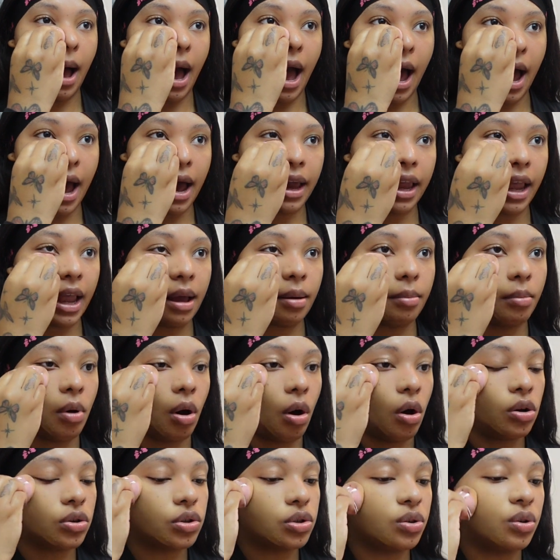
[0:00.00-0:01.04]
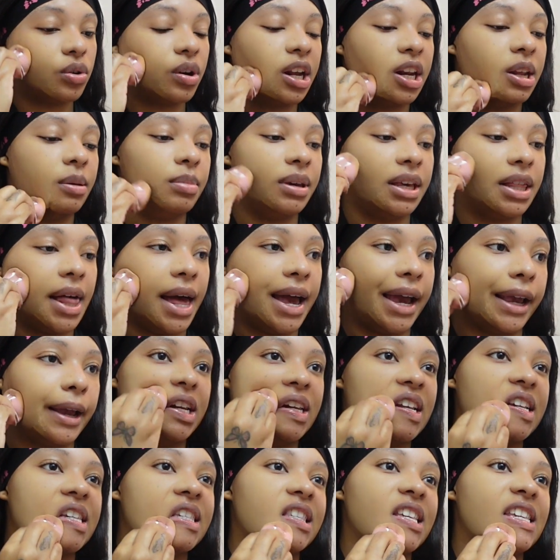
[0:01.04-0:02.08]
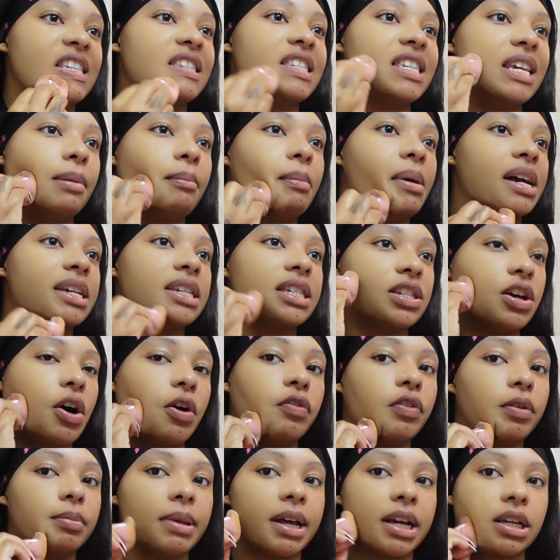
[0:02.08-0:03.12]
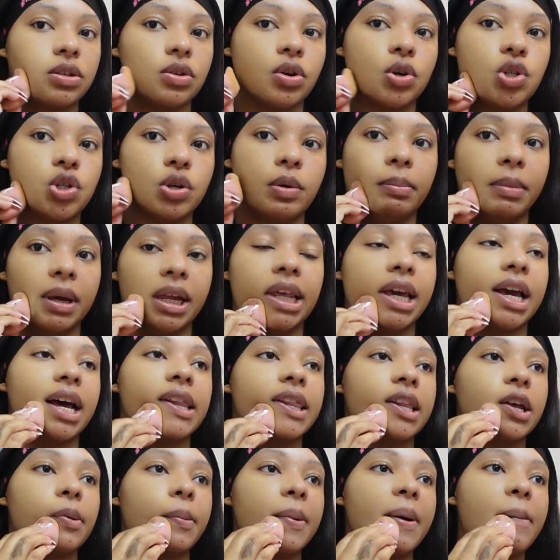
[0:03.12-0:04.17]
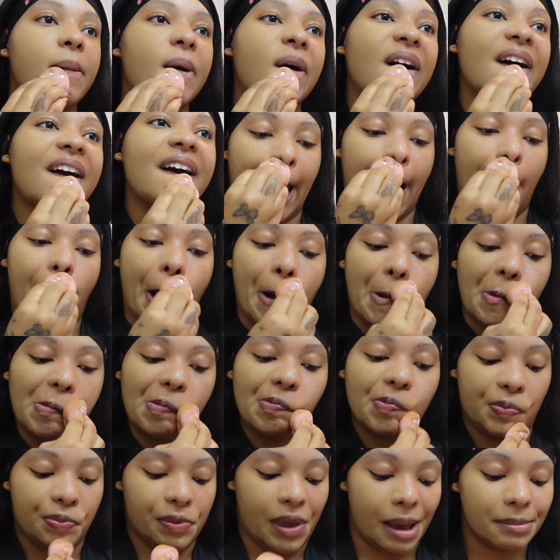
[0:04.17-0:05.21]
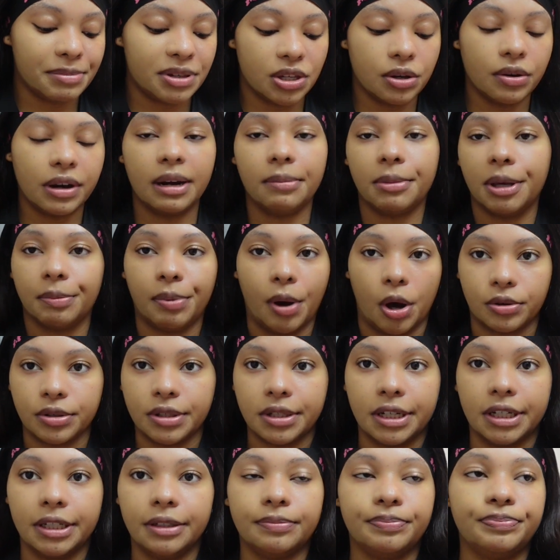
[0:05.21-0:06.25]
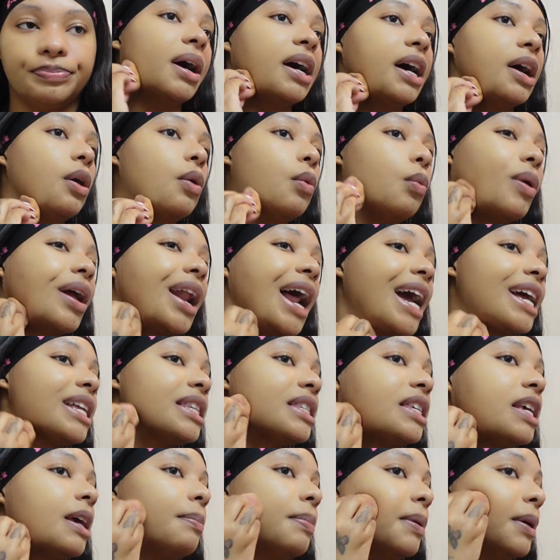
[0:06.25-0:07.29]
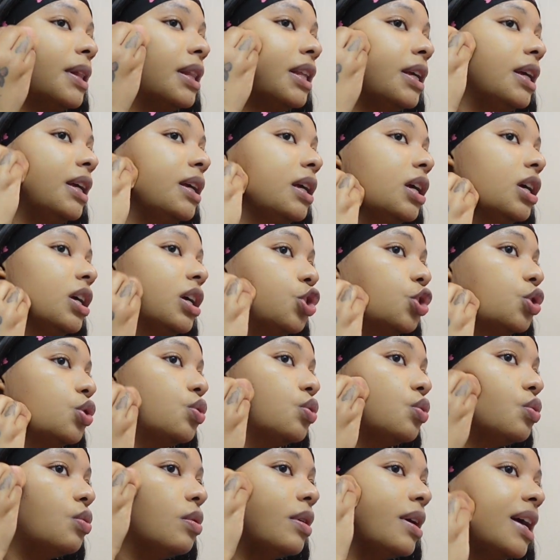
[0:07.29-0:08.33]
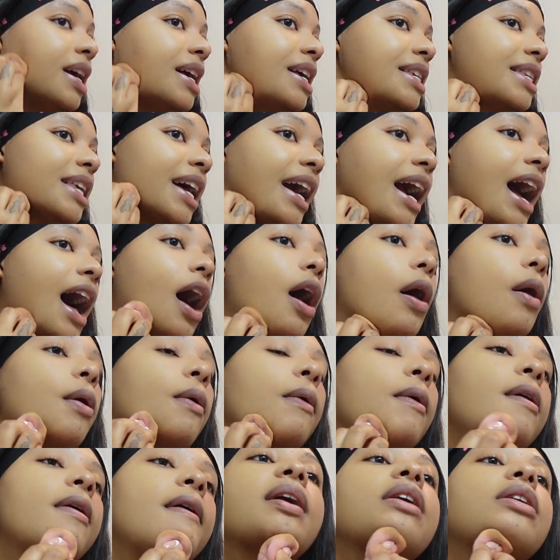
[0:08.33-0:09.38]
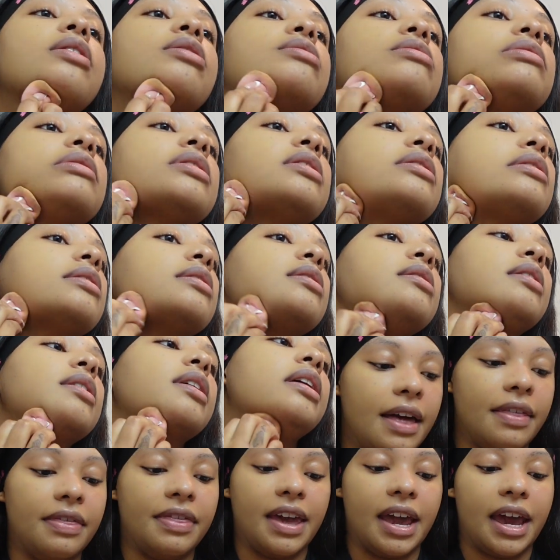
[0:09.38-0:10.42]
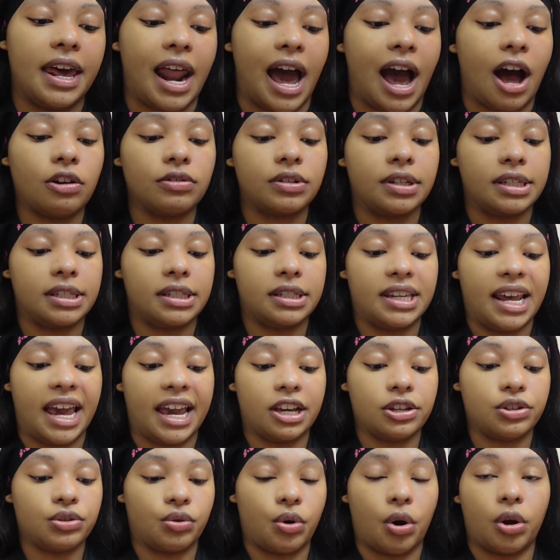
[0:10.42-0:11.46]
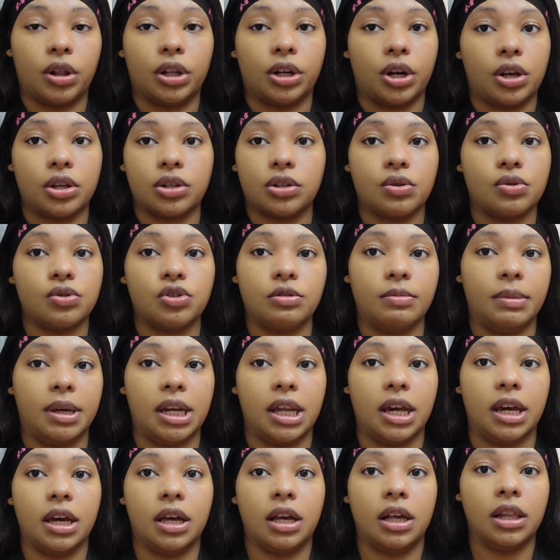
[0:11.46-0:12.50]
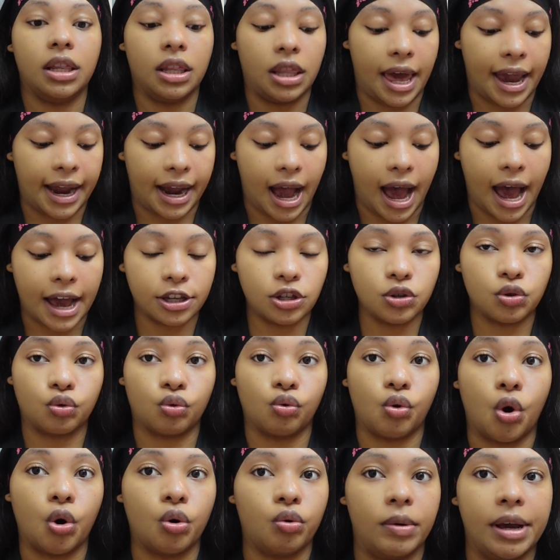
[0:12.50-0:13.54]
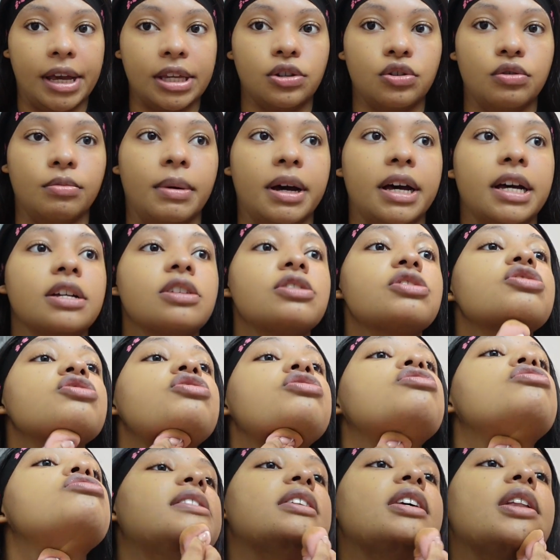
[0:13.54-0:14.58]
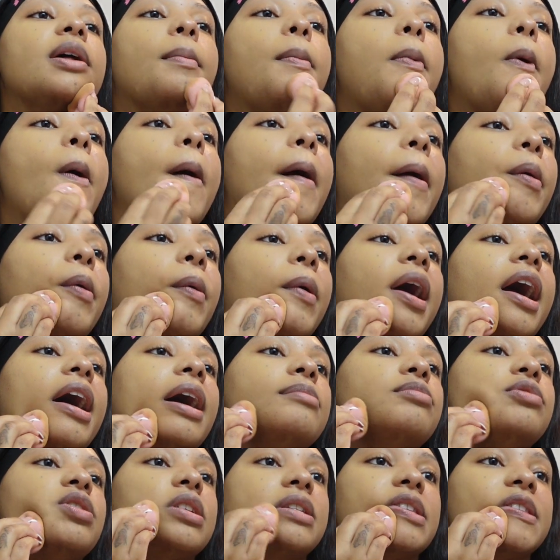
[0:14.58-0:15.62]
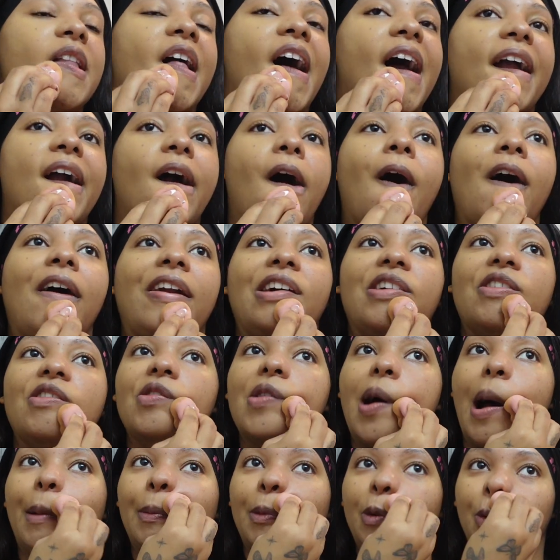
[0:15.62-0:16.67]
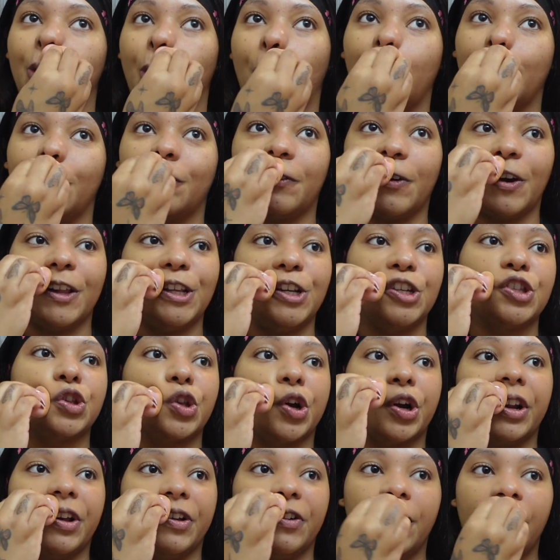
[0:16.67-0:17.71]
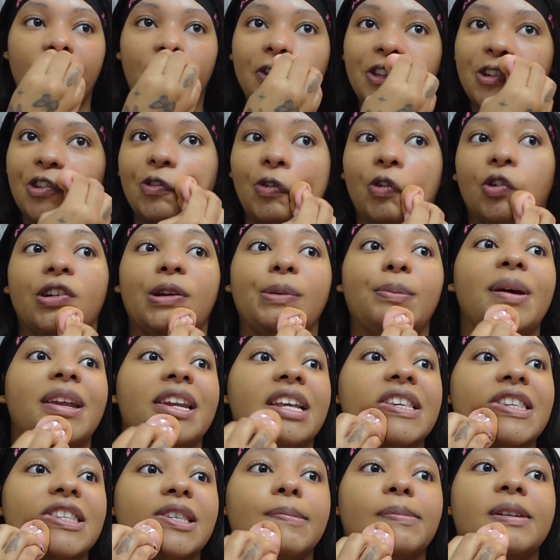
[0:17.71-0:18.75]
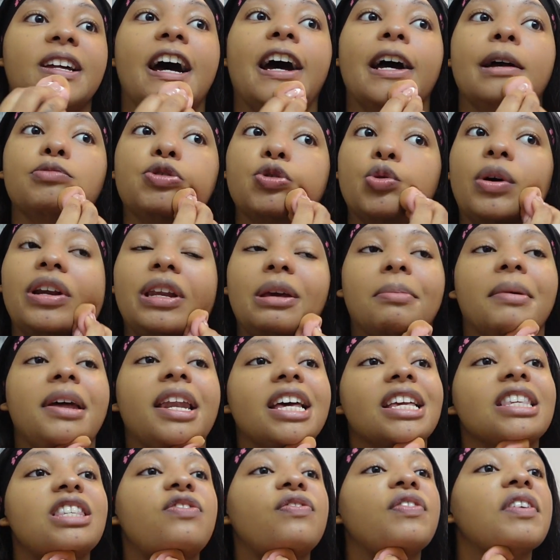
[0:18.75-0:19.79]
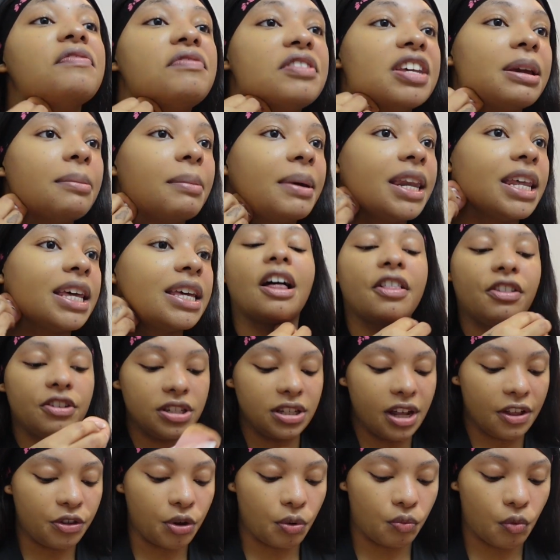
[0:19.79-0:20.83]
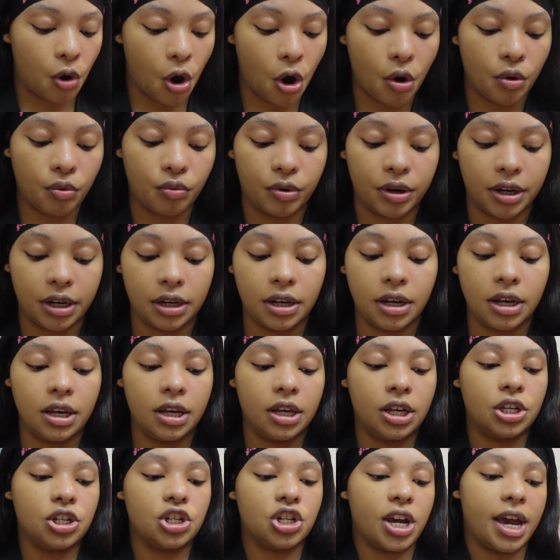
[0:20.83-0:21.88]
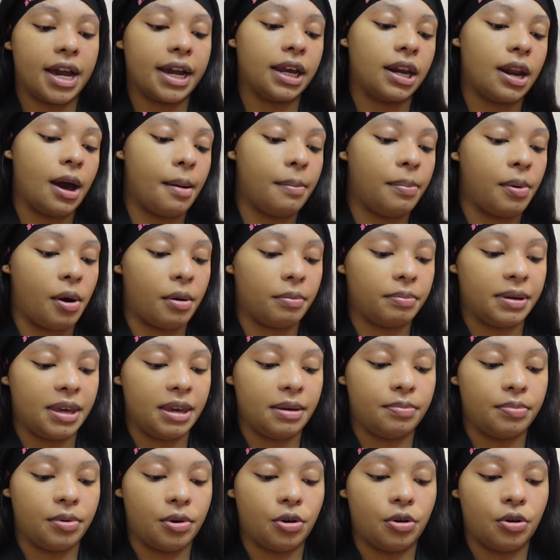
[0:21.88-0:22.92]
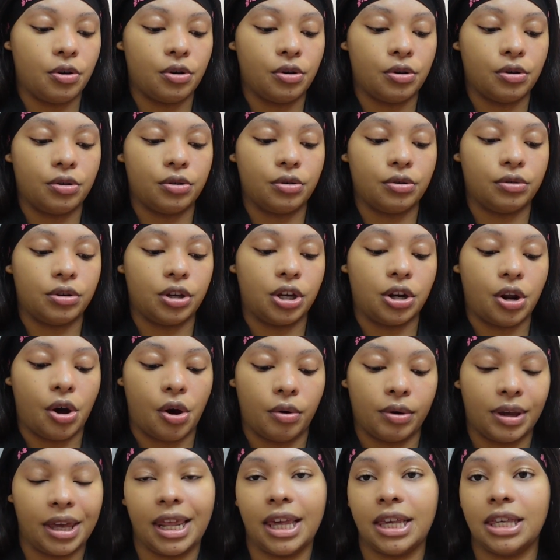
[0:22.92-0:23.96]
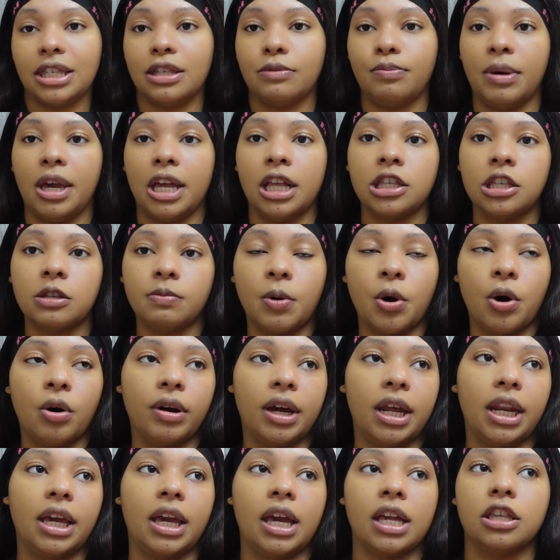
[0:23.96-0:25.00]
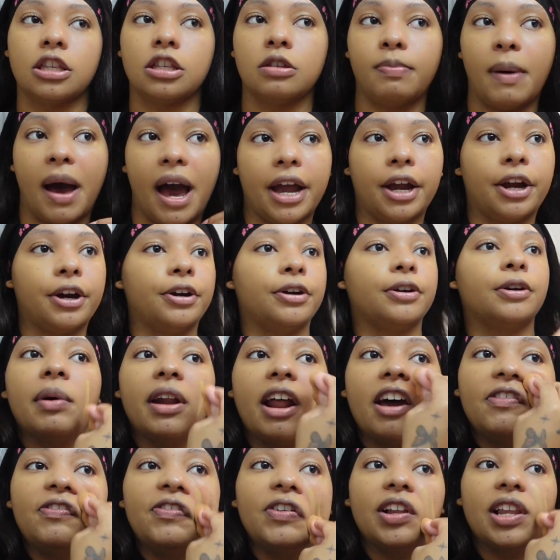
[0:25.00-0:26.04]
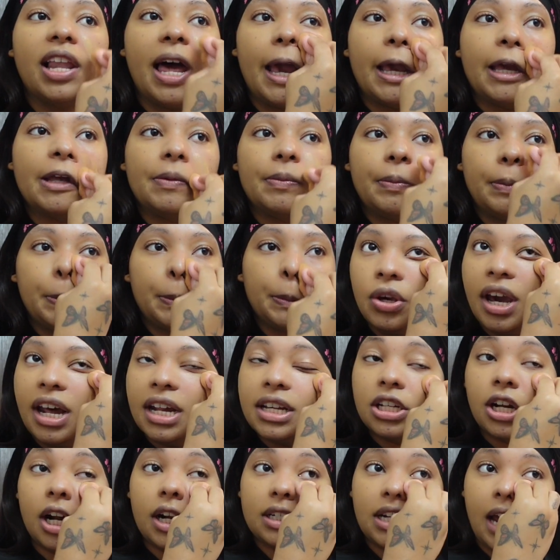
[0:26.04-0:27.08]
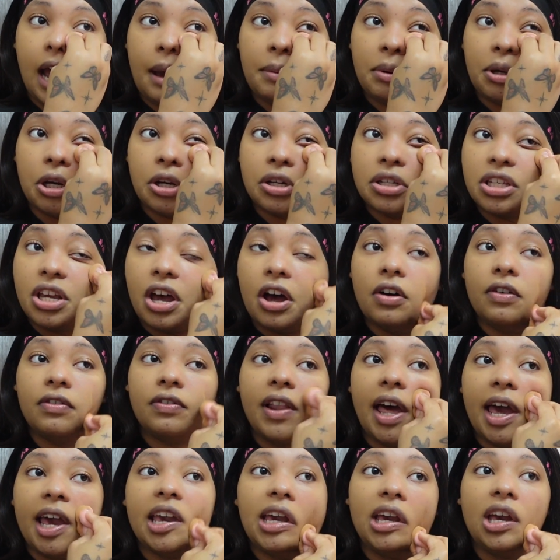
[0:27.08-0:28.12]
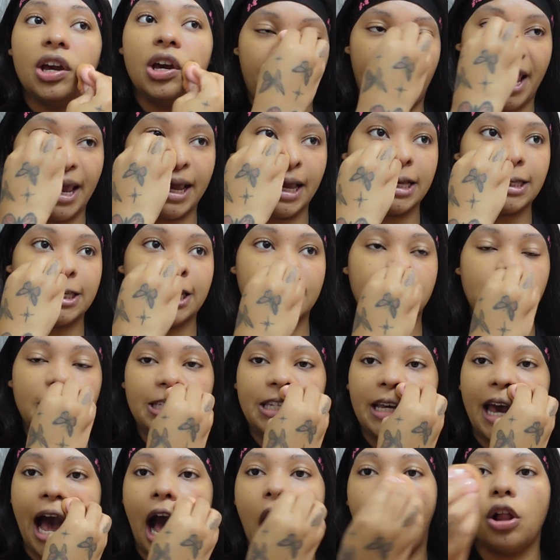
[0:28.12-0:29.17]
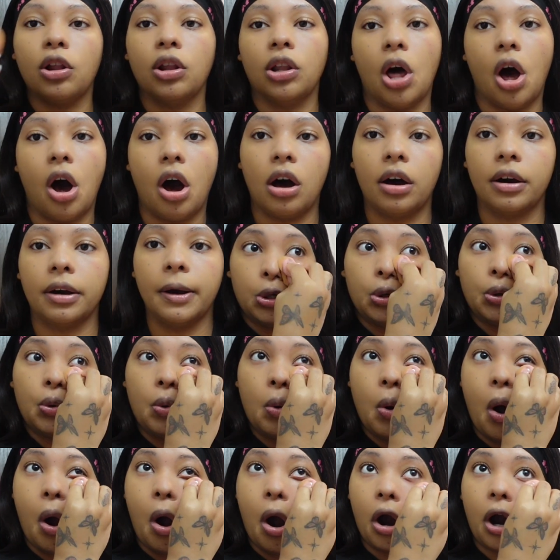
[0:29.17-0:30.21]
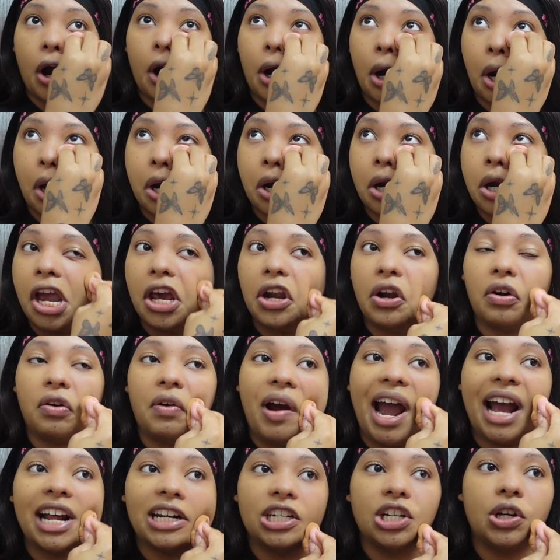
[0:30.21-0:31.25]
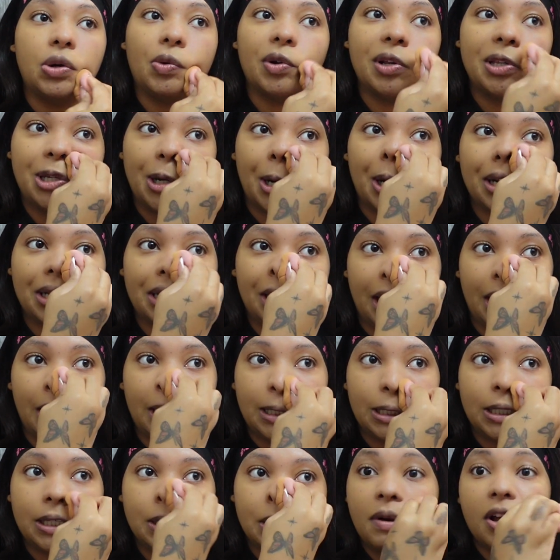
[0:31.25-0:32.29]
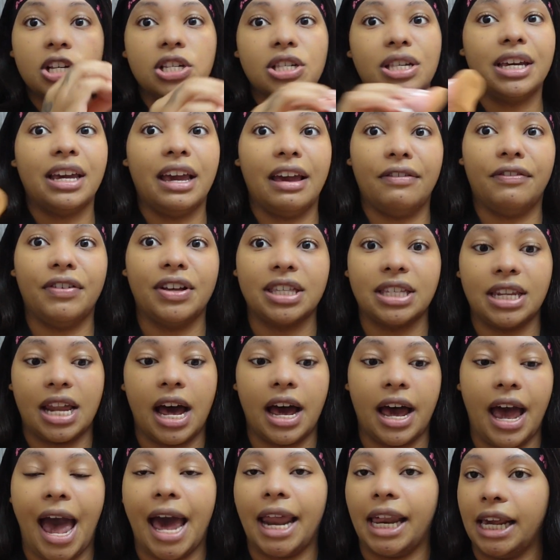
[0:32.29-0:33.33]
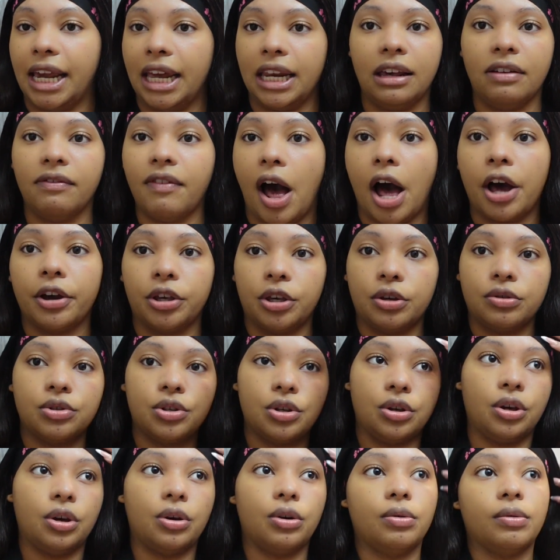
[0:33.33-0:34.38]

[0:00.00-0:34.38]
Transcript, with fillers: I am also gonna be like distancing myself from like social media a little bit more. Now, I'm still gonna be posting, but what I typically do is like I'll post and then I'll just stay scrolling on social media. Like I scroll way too much to the point where I'm just like on it. I'm scrolling for at least 30 to 40 minutes sometimes, 20 minutes, 15 minutes. Now, there's nothing wrong with checking up on people, you know, getting some inspo, getting inspired. But I feel like you gotta start timing yourself, like paying attention to how long you are interacting with certain things, especially if it's not adding any value to you.